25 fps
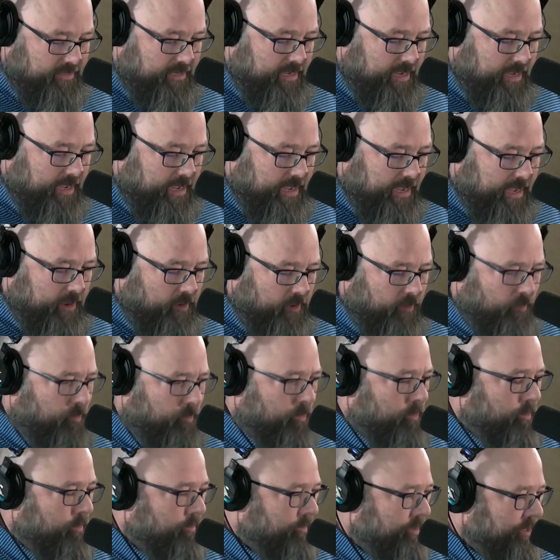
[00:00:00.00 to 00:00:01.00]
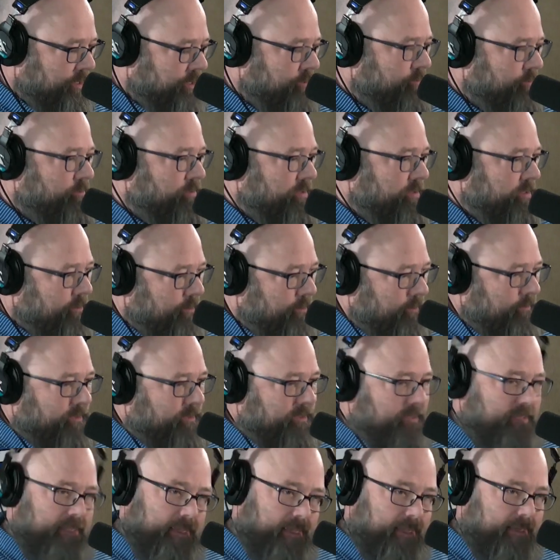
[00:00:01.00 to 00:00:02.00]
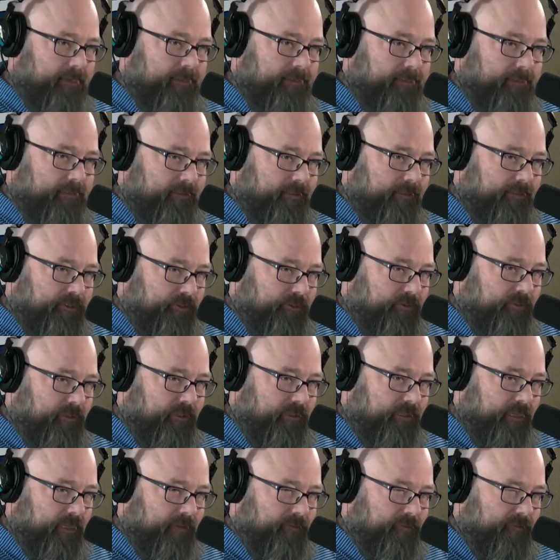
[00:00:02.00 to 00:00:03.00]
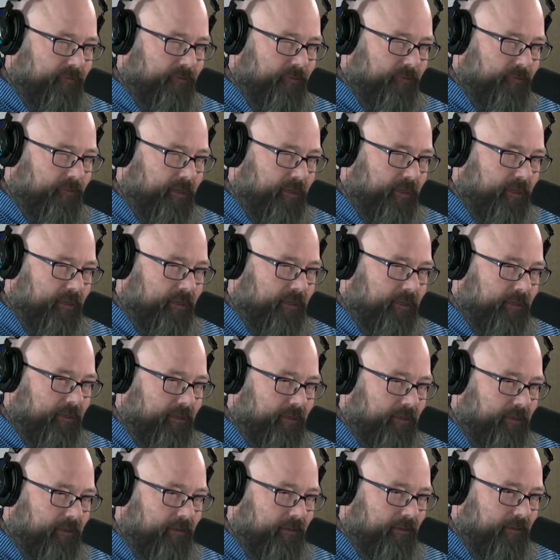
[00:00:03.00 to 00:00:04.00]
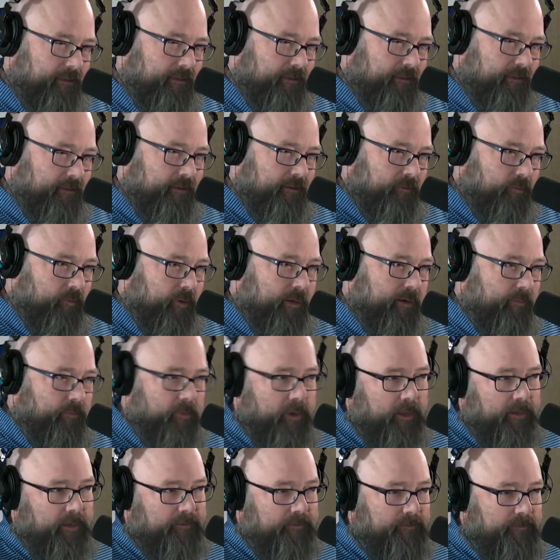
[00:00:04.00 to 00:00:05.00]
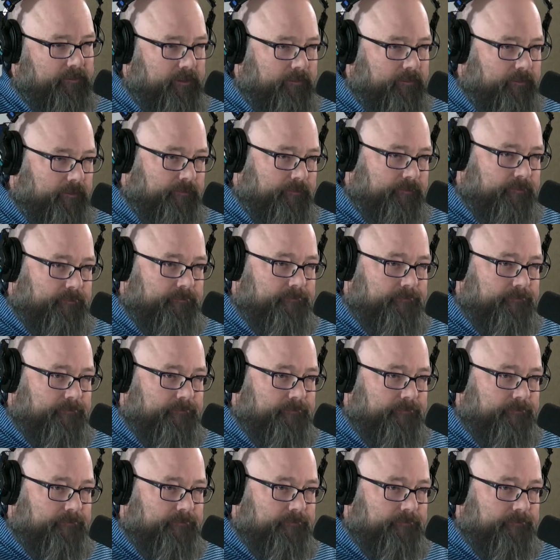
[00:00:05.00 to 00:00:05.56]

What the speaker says: How do you determine that you think that's an okay way to monitor that person?